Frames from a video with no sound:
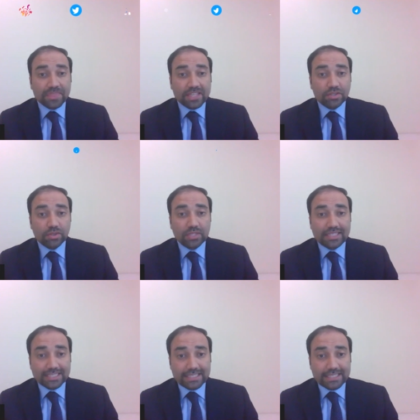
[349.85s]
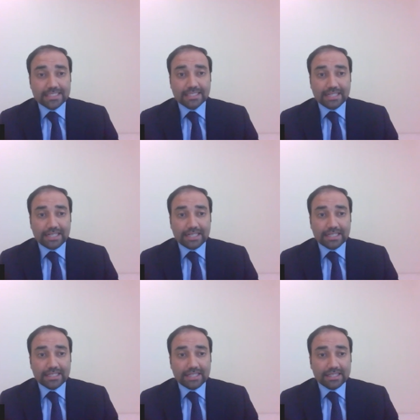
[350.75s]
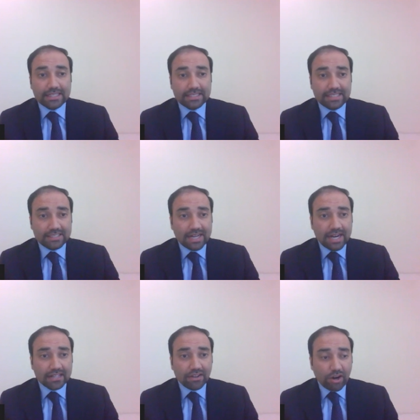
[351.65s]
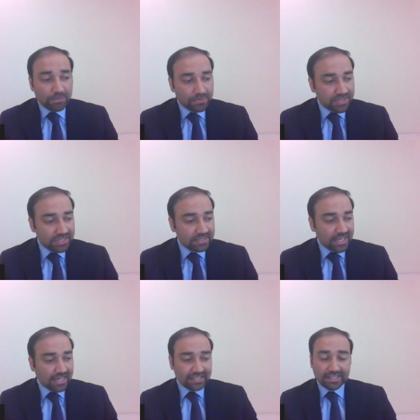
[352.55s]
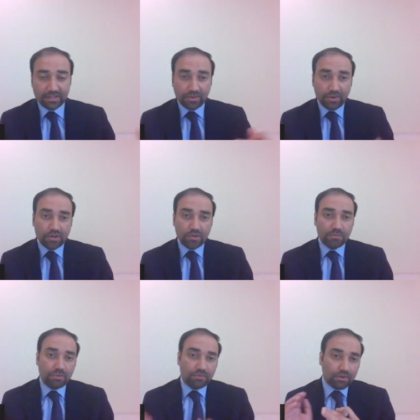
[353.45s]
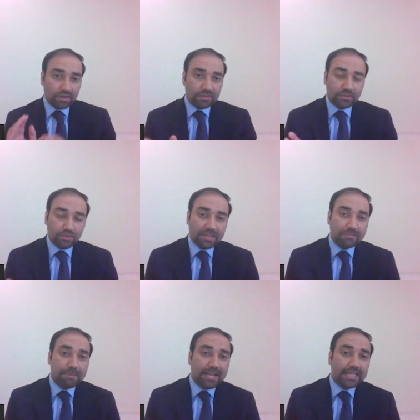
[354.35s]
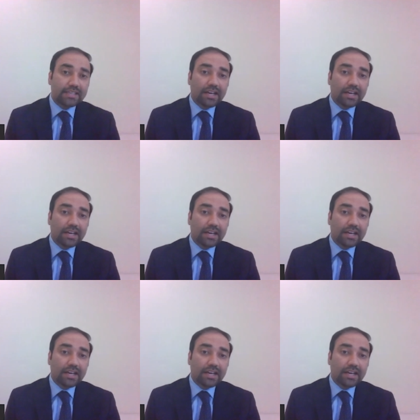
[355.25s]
So this is uh, the, the these are the options. Like as I told you, proof of concept should be in place.